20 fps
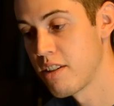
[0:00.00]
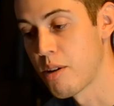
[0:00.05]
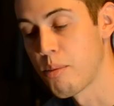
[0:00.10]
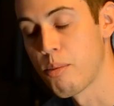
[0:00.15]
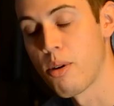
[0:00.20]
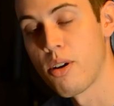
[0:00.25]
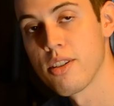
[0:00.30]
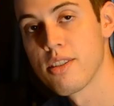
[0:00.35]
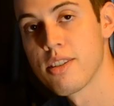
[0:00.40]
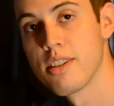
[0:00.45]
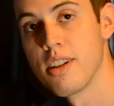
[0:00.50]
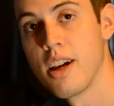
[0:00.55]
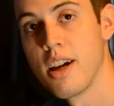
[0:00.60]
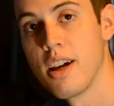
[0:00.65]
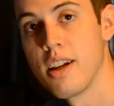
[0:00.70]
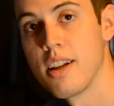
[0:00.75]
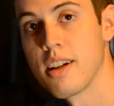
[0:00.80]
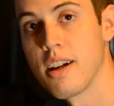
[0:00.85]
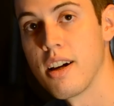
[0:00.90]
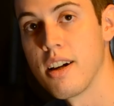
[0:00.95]
They're both
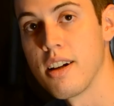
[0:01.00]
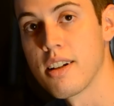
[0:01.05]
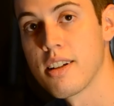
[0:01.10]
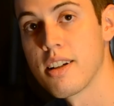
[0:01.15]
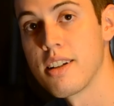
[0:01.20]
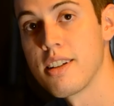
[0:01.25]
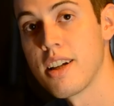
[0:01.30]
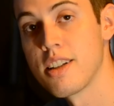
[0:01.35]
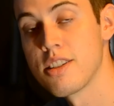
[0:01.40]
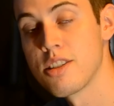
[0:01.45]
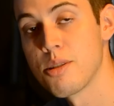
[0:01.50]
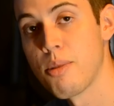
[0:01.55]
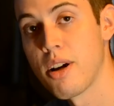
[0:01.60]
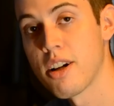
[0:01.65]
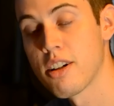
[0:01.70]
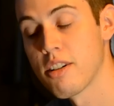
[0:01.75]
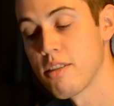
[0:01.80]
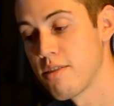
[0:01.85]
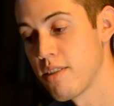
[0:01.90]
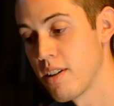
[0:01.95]
condenser
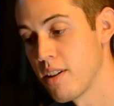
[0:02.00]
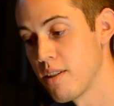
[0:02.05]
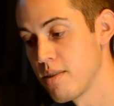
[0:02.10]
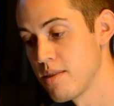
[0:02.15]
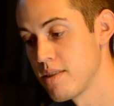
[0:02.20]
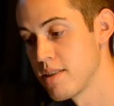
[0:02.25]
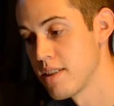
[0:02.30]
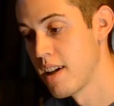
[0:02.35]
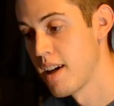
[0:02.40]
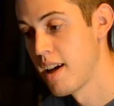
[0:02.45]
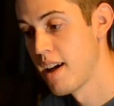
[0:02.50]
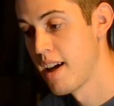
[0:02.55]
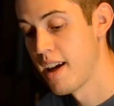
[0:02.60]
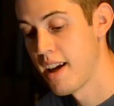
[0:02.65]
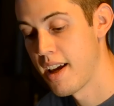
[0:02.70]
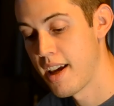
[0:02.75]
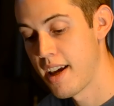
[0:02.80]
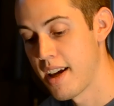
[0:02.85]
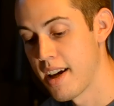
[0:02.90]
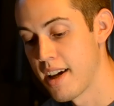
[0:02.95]
microphones,
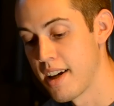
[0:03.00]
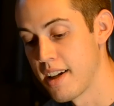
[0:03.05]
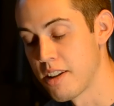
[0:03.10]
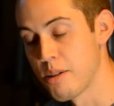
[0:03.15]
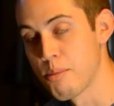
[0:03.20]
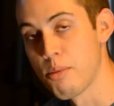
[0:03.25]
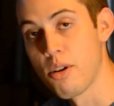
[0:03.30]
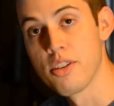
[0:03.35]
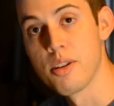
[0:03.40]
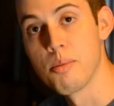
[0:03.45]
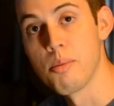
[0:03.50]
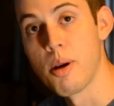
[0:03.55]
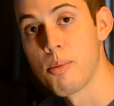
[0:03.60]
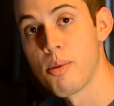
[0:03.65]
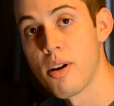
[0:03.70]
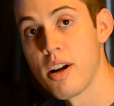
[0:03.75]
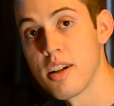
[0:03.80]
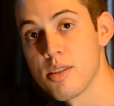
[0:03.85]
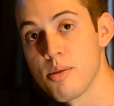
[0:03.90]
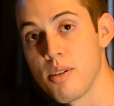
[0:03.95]
and they're both in my
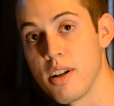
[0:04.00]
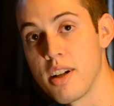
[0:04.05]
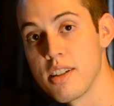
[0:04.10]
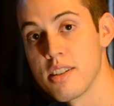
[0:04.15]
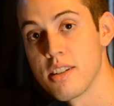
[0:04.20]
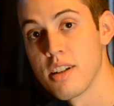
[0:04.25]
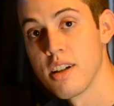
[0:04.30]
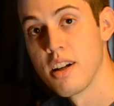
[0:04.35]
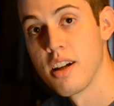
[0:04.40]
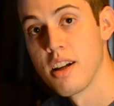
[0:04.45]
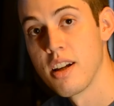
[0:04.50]
price range.